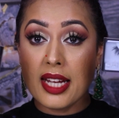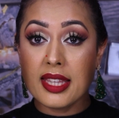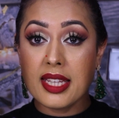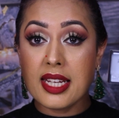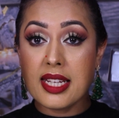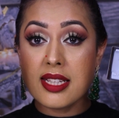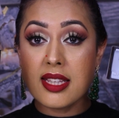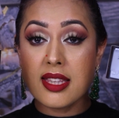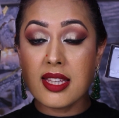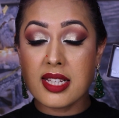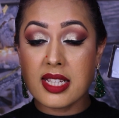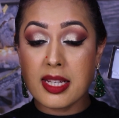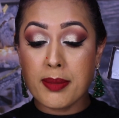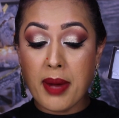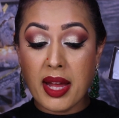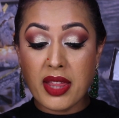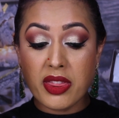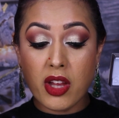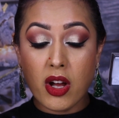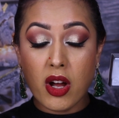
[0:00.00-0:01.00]
these are the
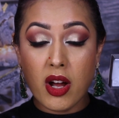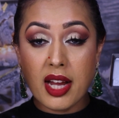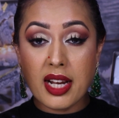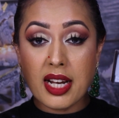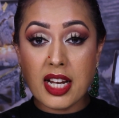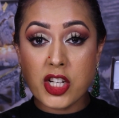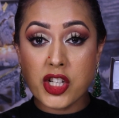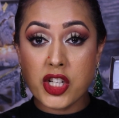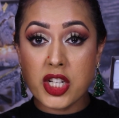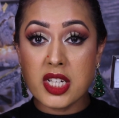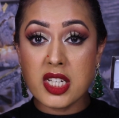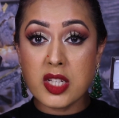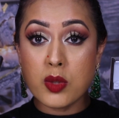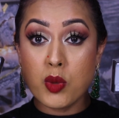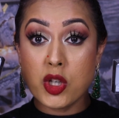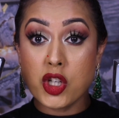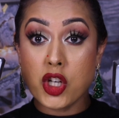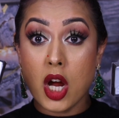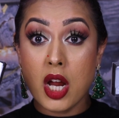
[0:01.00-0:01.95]
samantha eyelashes which